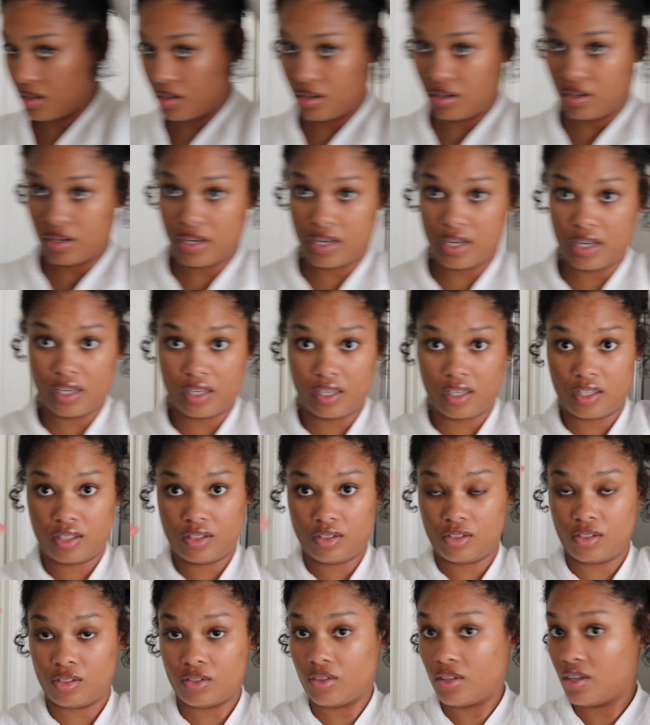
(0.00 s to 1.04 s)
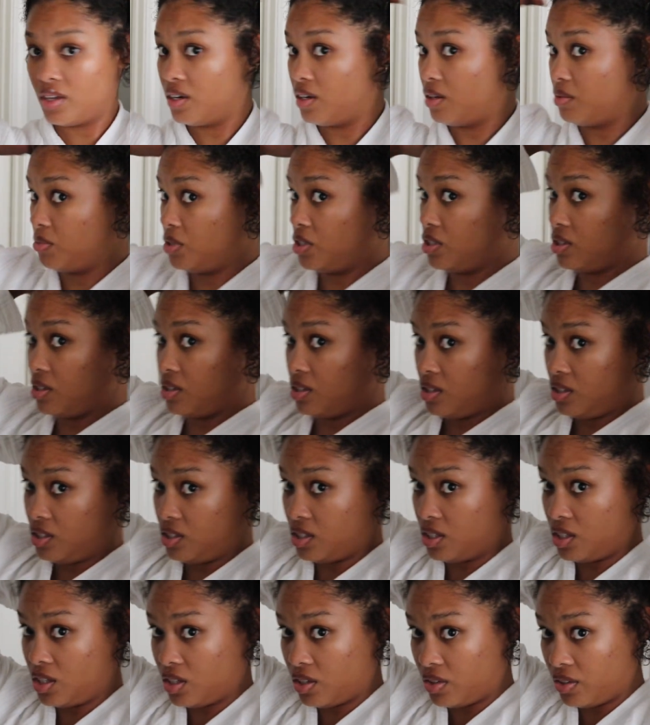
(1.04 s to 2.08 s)
All right, and so then I'm just gonna
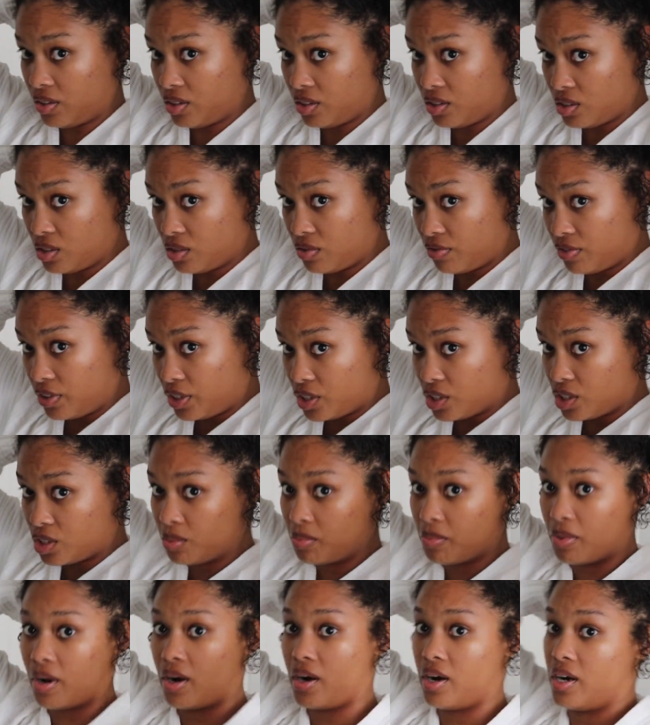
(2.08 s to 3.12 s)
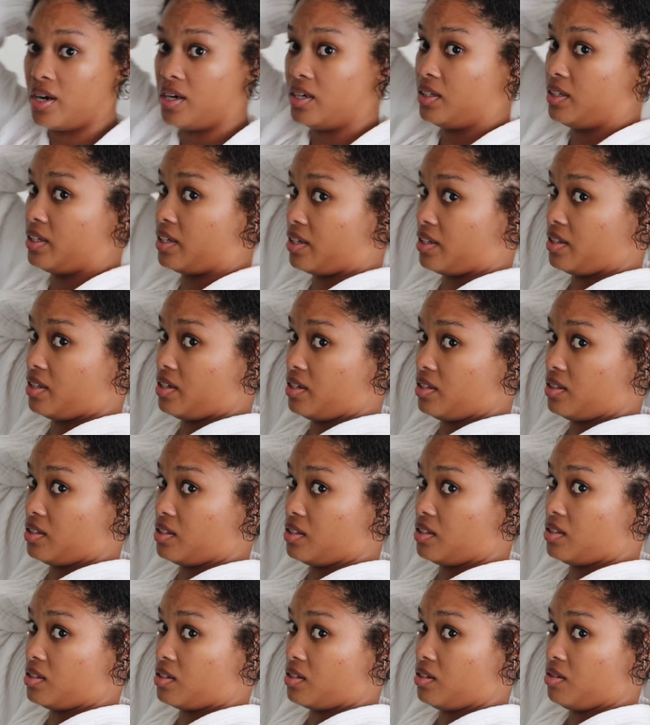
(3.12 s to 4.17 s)
secure this first part. I think
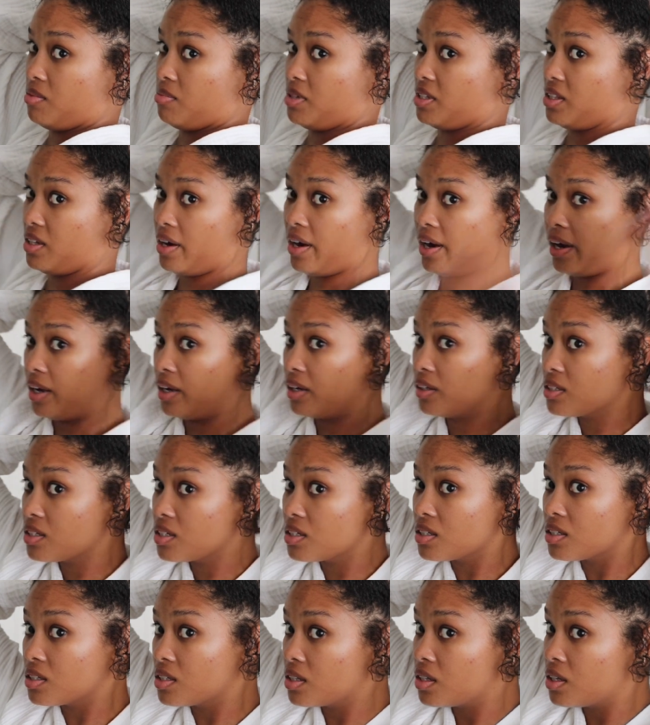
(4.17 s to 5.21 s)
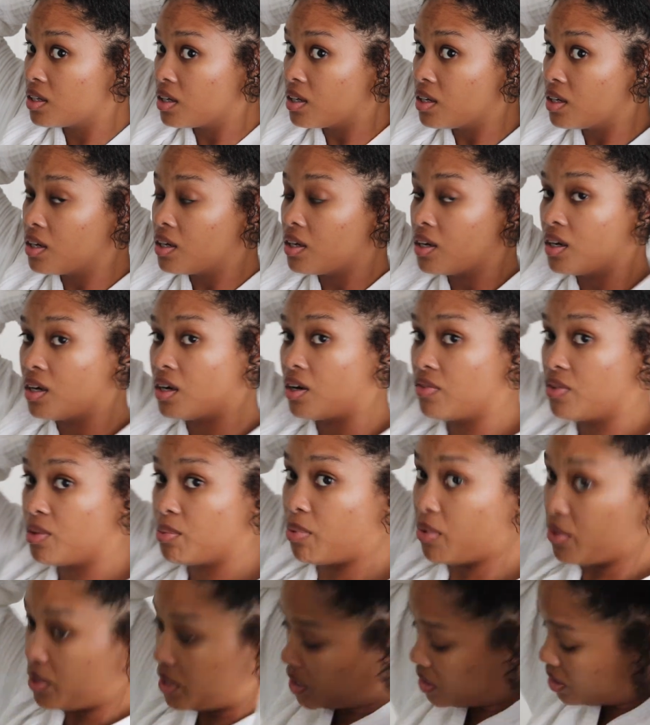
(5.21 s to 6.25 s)
this is gonna be the height of the
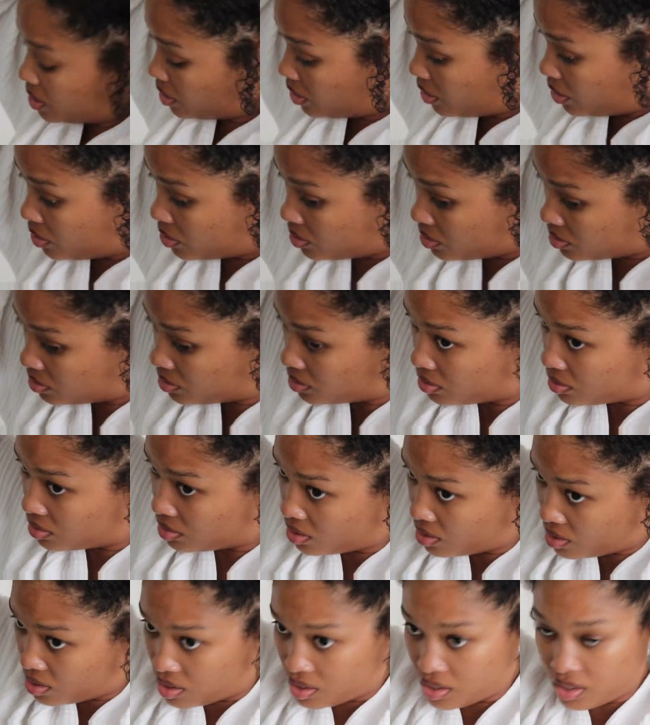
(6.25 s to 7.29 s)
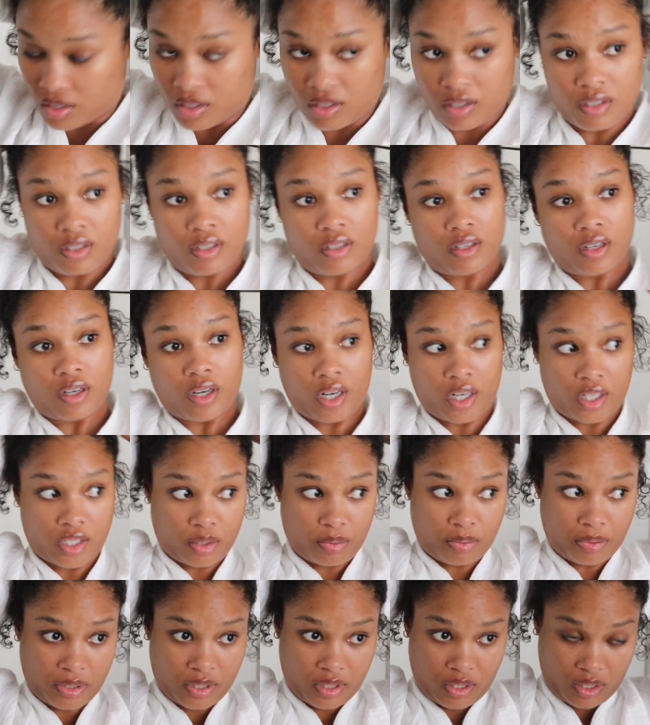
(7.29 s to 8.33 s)
ponytail. Hirsch,
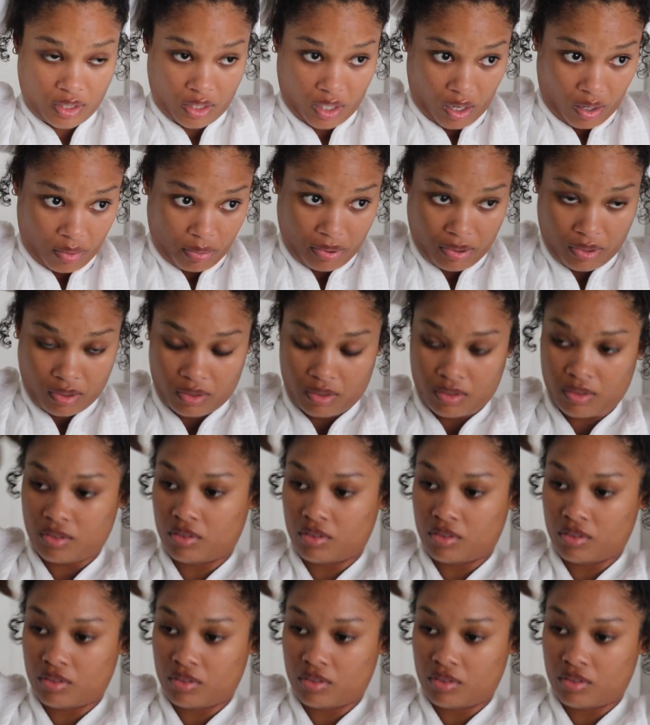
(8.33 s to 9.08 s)
please stop.